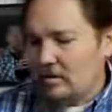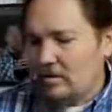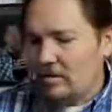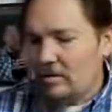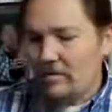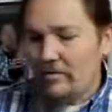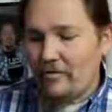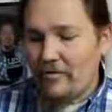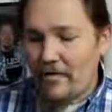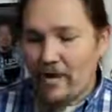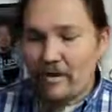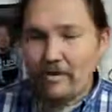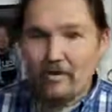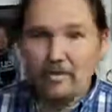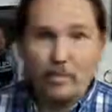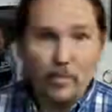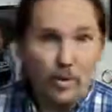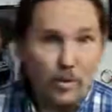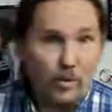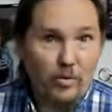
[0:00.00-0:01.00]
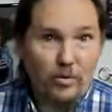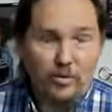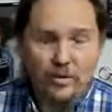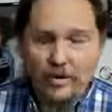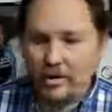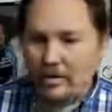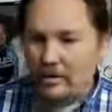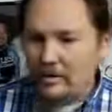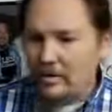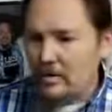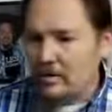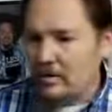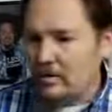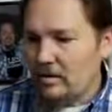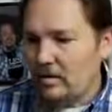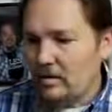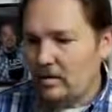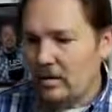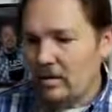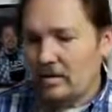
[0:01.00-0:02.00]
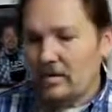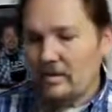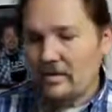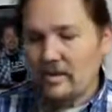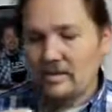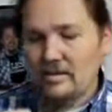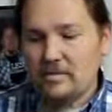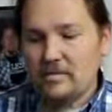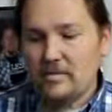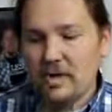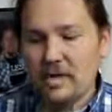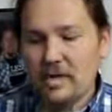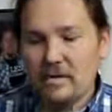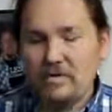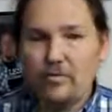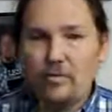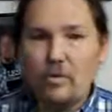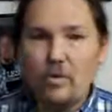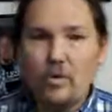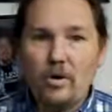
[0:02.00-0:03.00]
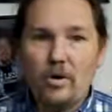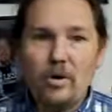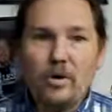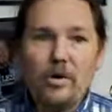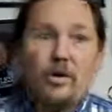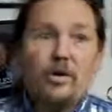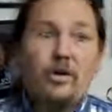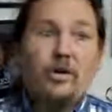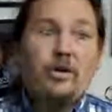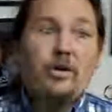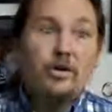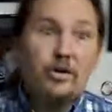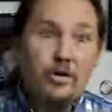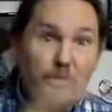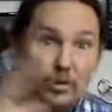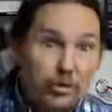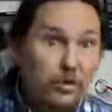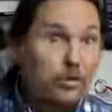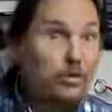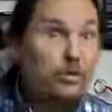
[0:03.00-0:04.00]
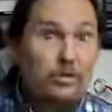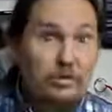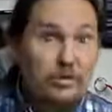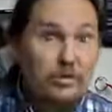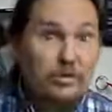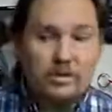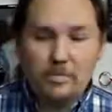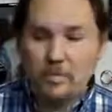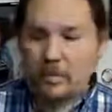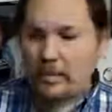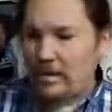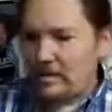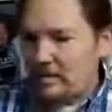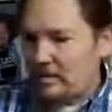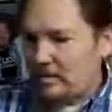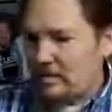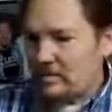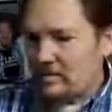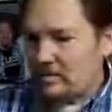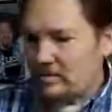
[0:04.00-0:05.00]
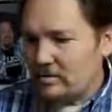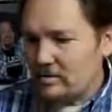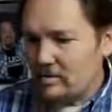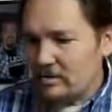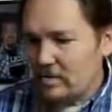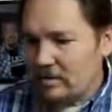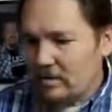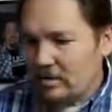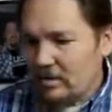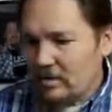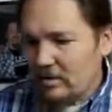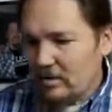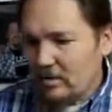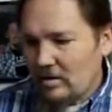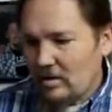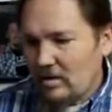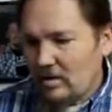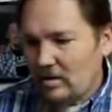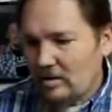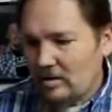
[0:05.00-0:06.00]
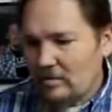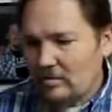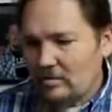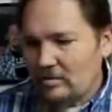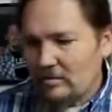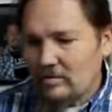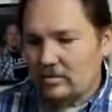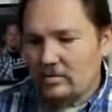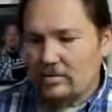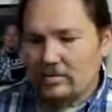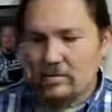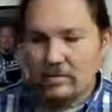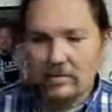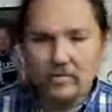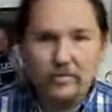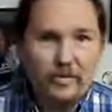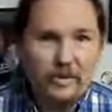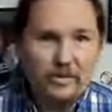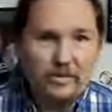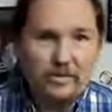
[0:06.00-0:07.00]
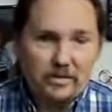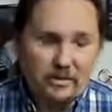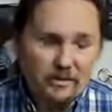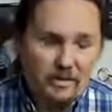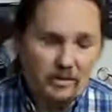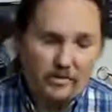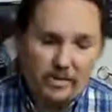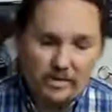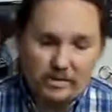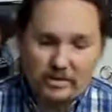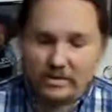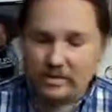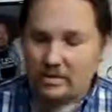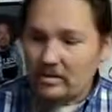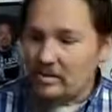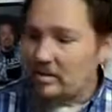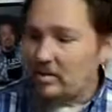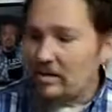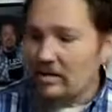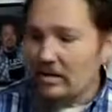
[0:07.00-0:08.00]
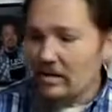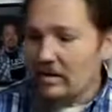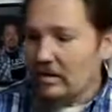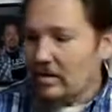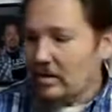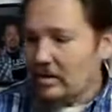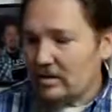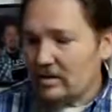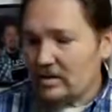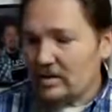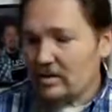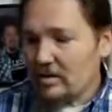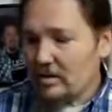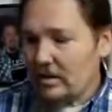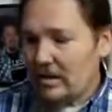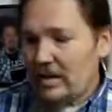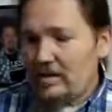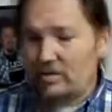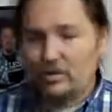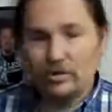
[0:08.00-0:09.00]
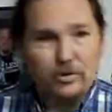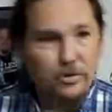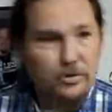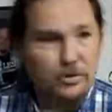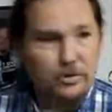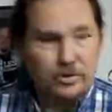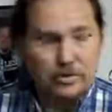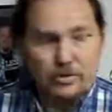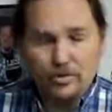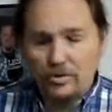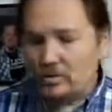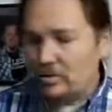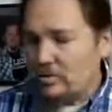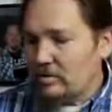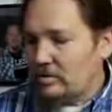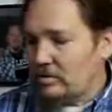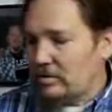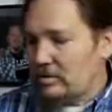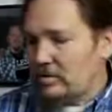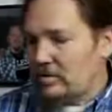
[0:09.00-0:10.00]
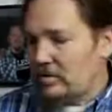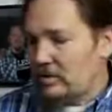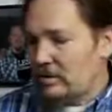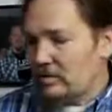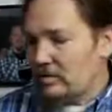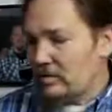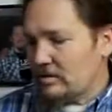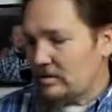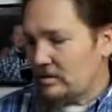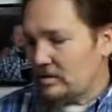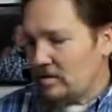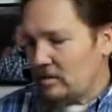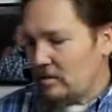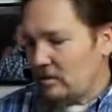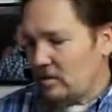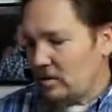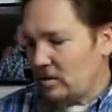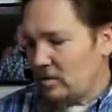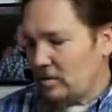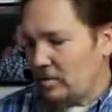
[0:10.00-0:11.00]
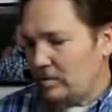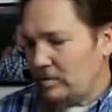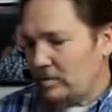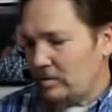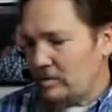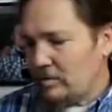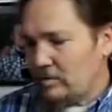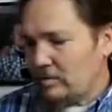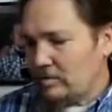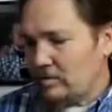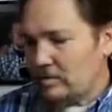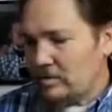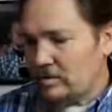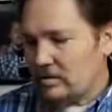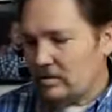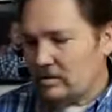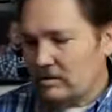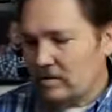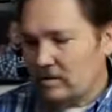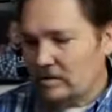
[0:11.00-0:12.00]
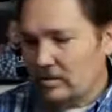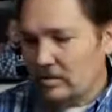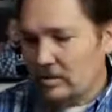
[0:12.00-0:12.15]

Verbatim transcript: Well, I found a program that's made for huge displays called called Vixen. Now Vixen, it just allows you to do these sequences. Let me open a sequence here.